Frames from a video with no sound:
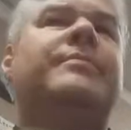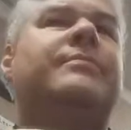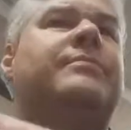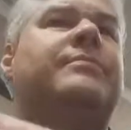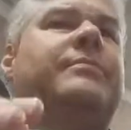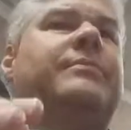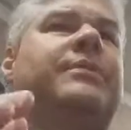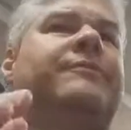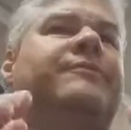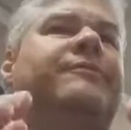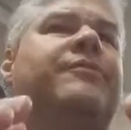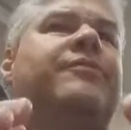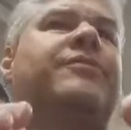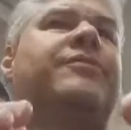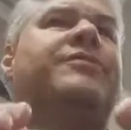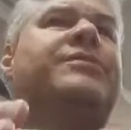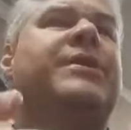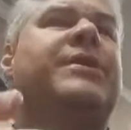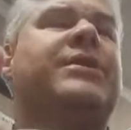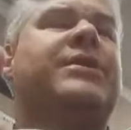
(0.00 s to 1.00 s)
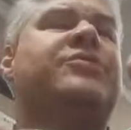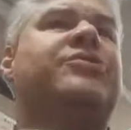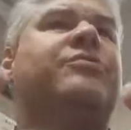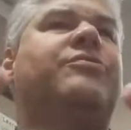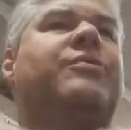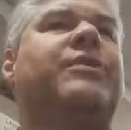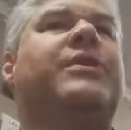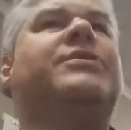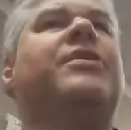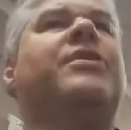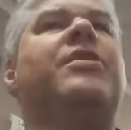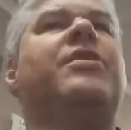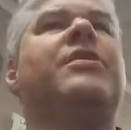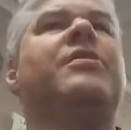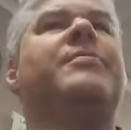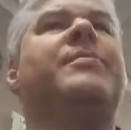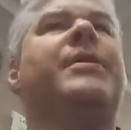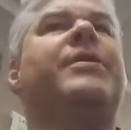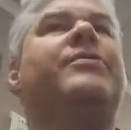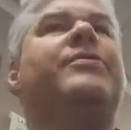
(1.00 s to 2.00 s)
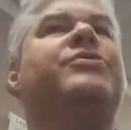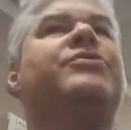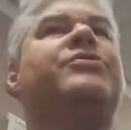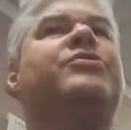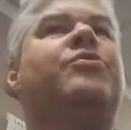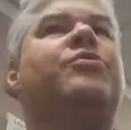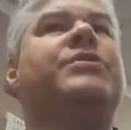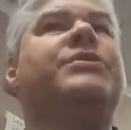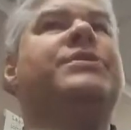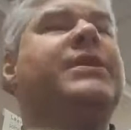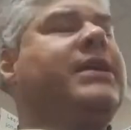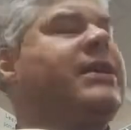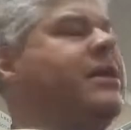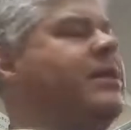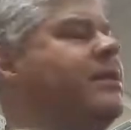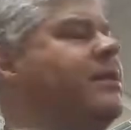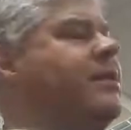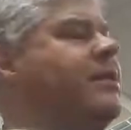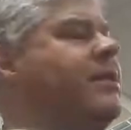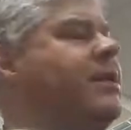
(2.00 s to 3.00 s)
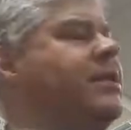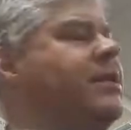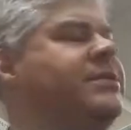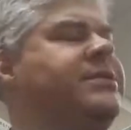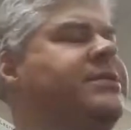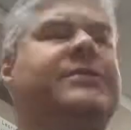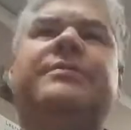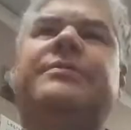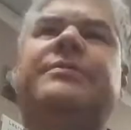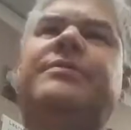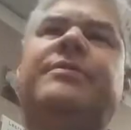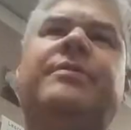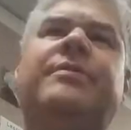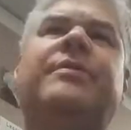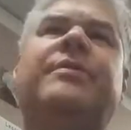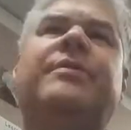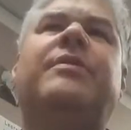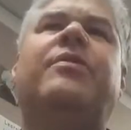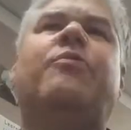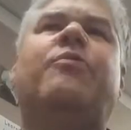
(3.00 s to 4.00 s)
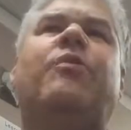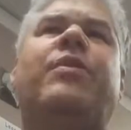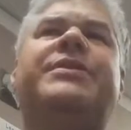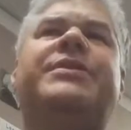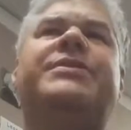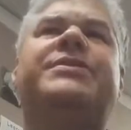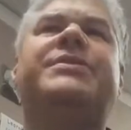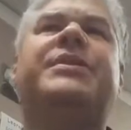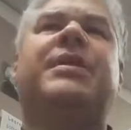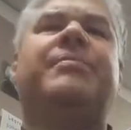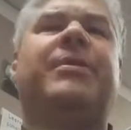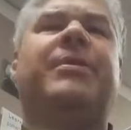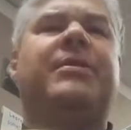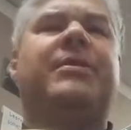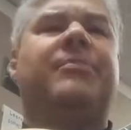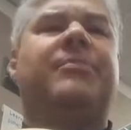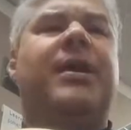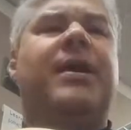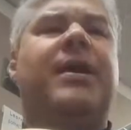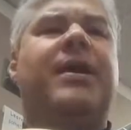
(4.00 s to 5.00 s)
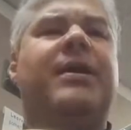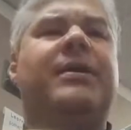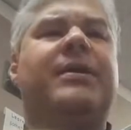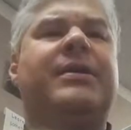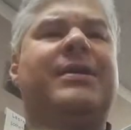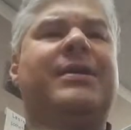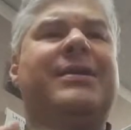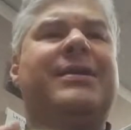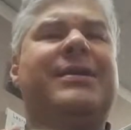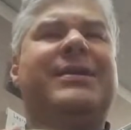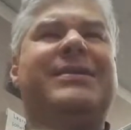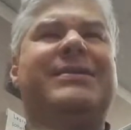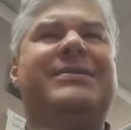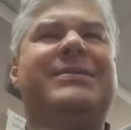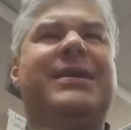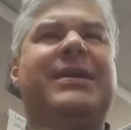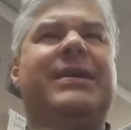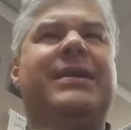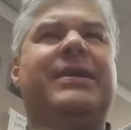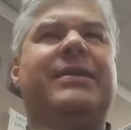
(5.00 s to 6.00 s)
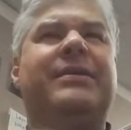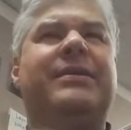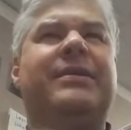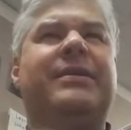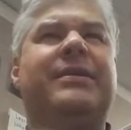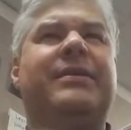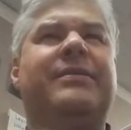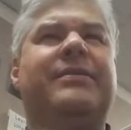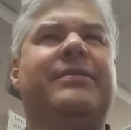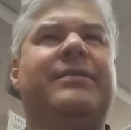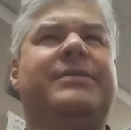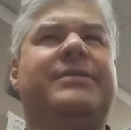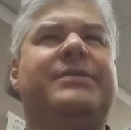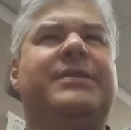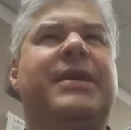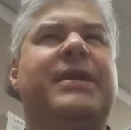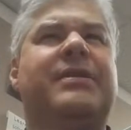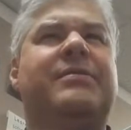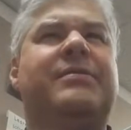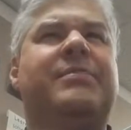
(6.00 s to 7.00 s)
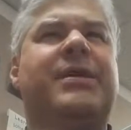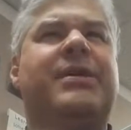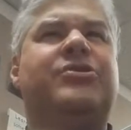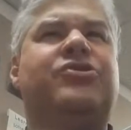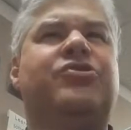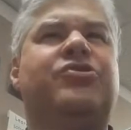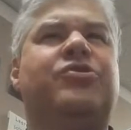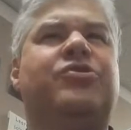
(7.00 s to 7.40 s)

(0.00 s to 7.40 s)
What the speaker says: that first section, I want to talk about those chords again. It's one stumbling block is getting the second measure